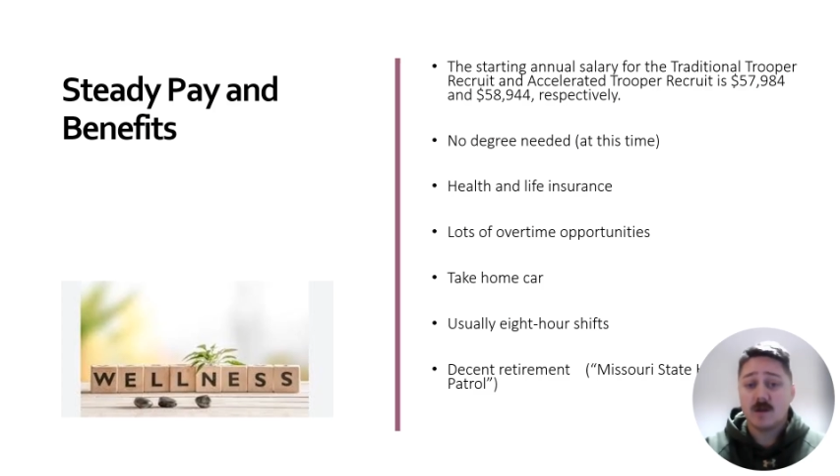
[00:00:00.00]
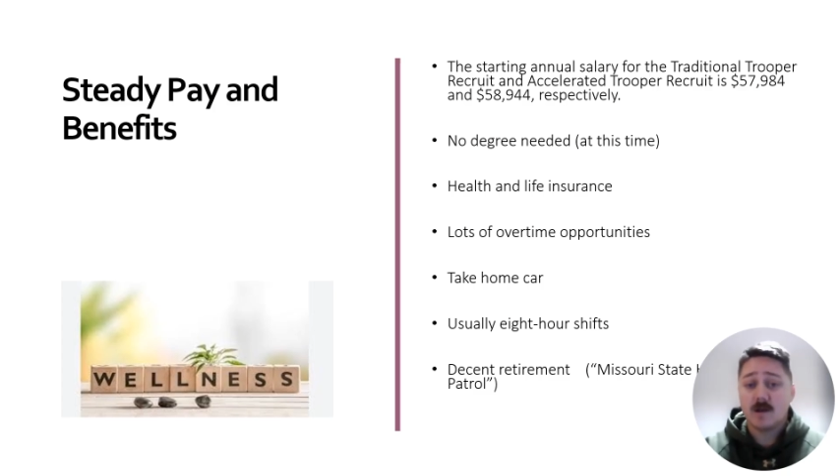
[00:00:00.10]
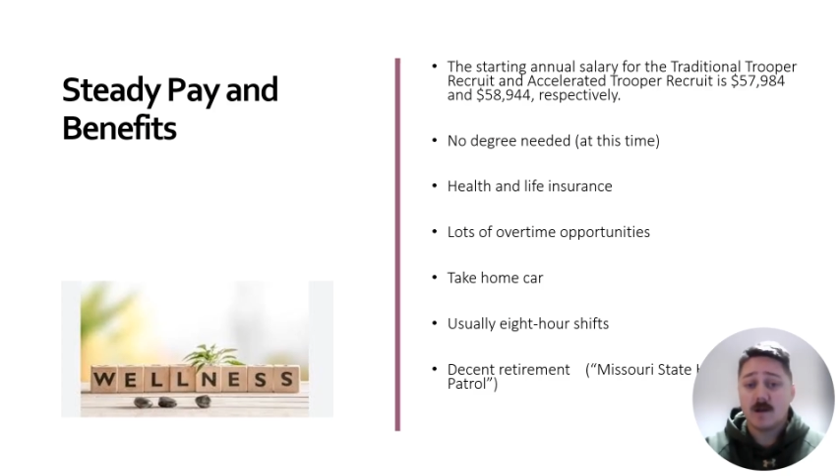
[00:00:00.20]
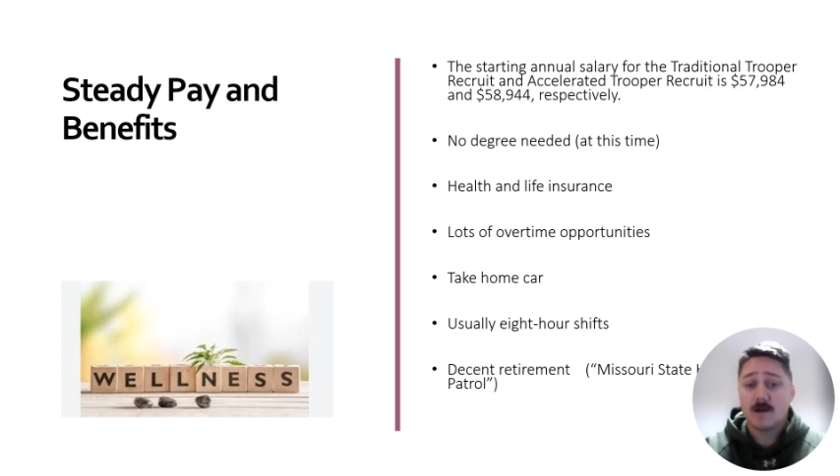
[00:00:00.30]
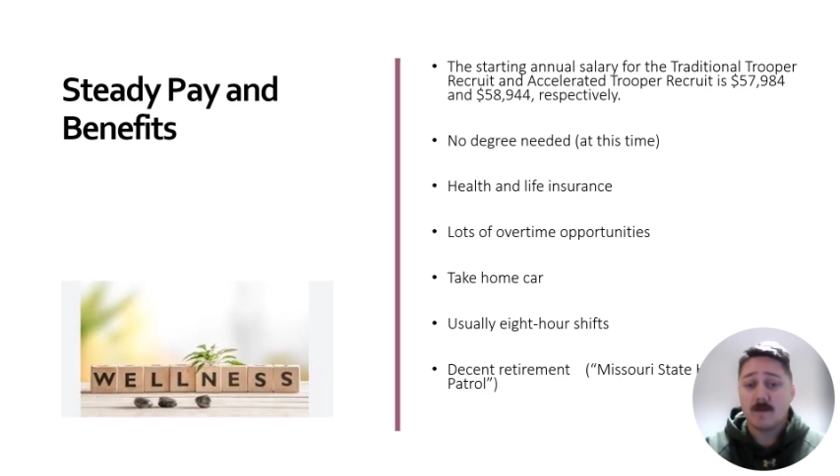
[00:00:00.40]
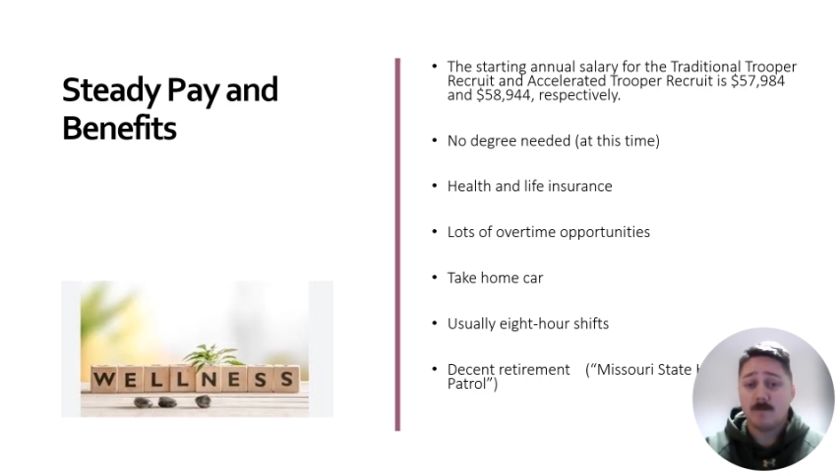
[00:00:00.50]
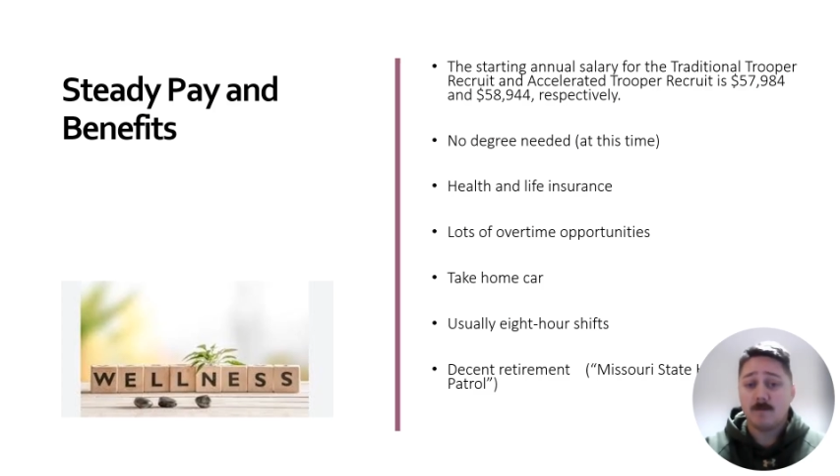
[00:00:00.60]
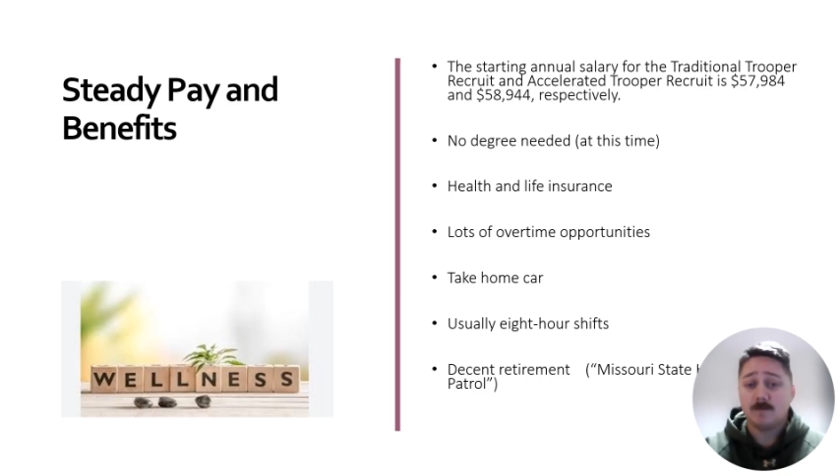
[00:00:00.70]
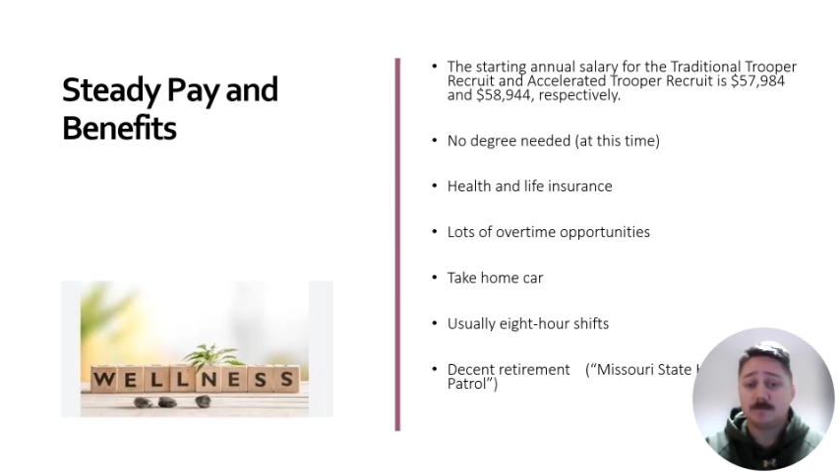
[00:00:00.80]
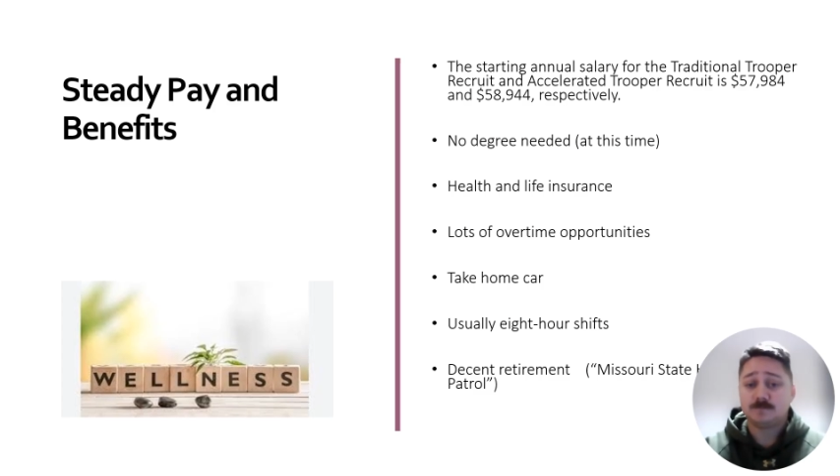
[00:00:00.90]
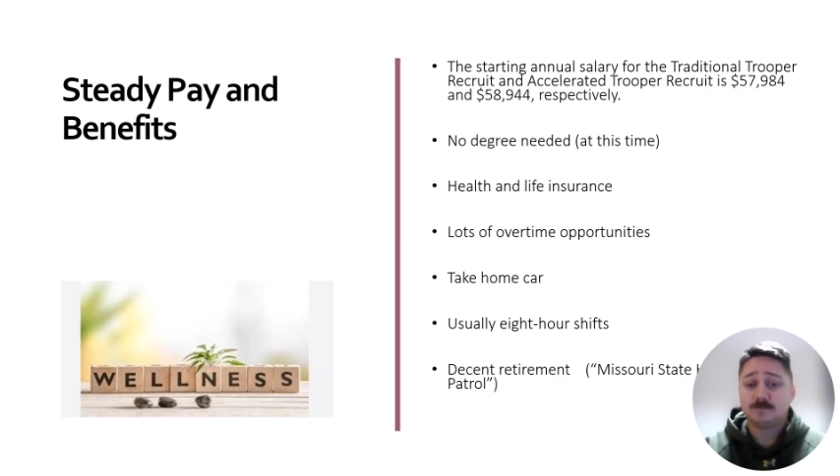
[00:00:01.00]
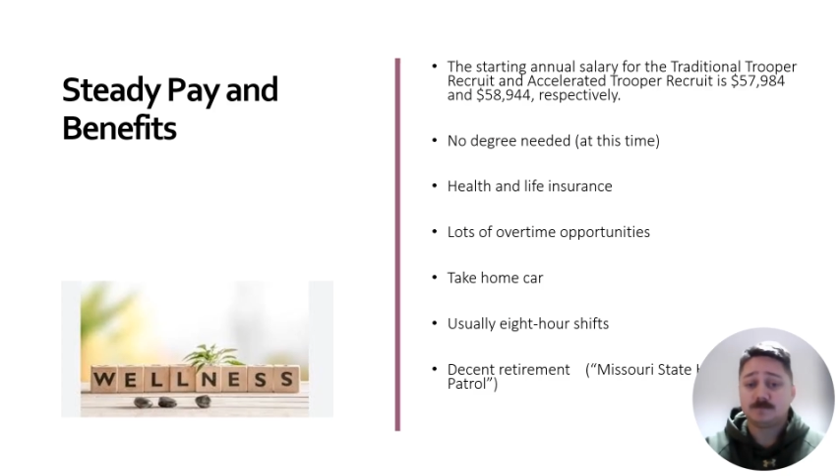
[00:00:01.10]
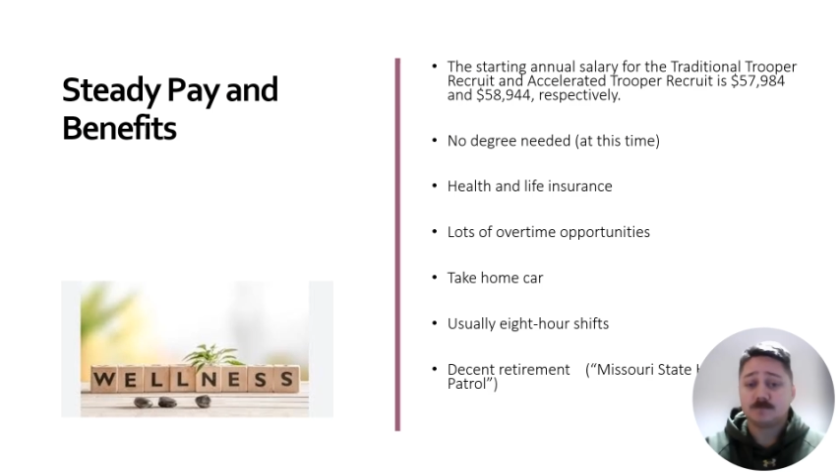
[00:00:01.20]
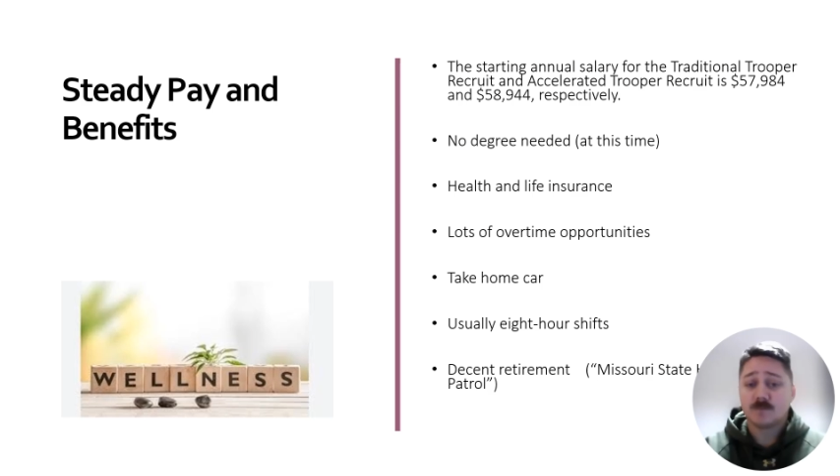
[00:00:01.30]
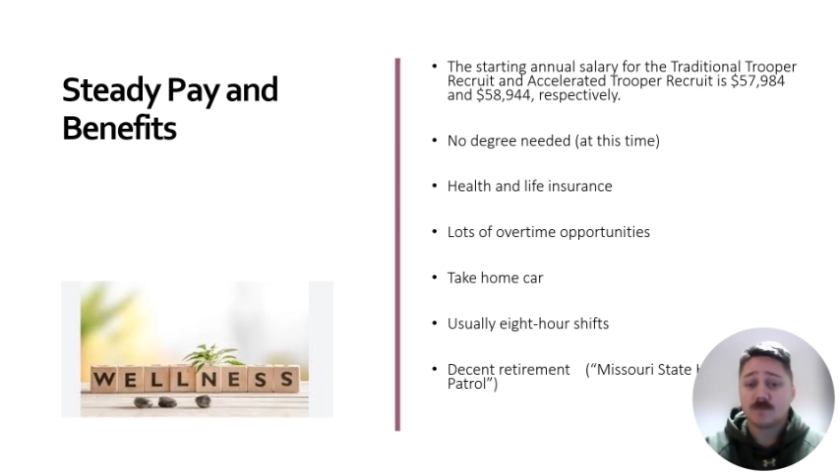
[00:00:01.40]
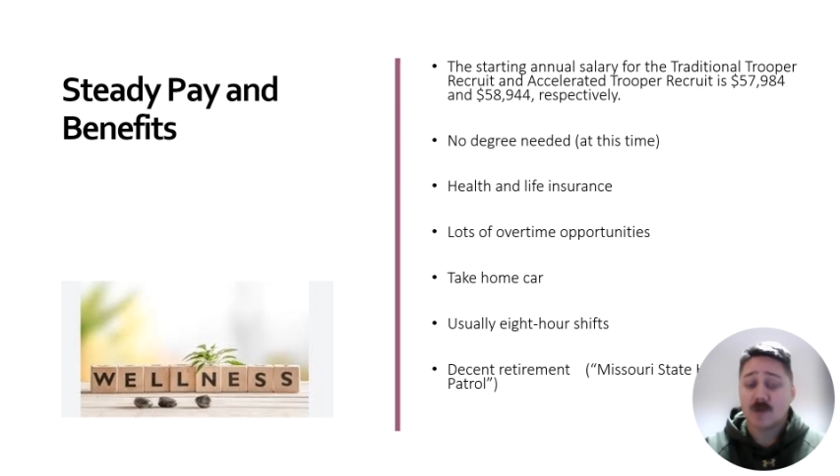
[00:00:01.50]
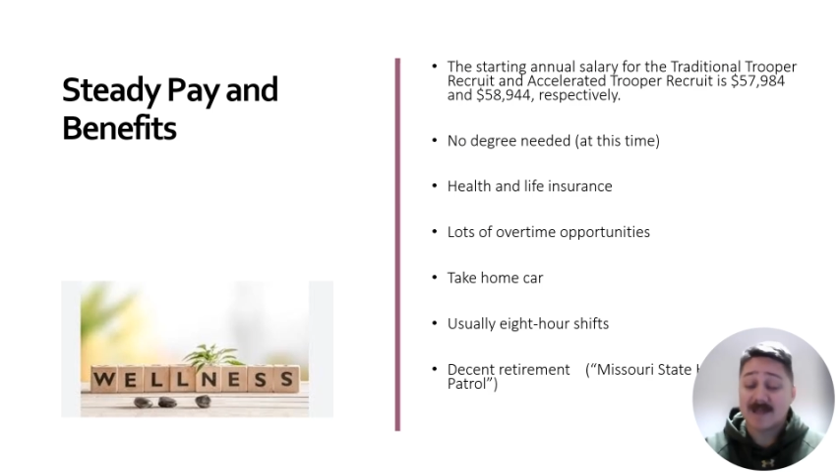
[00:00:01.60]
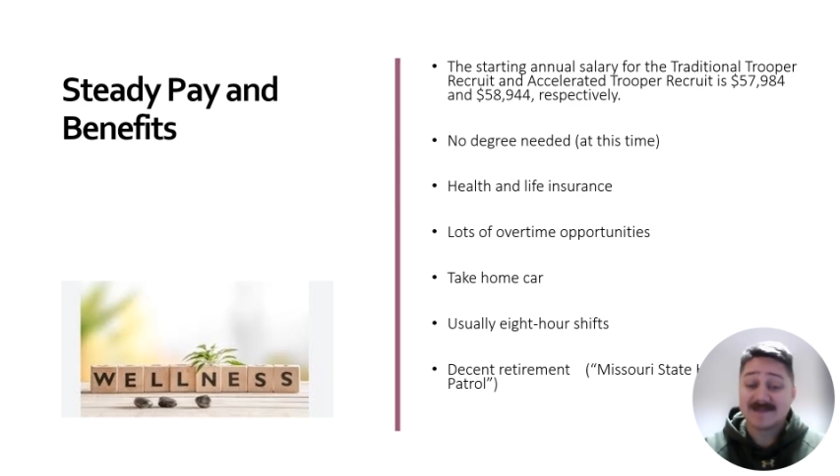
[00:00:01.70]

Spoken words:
Um, at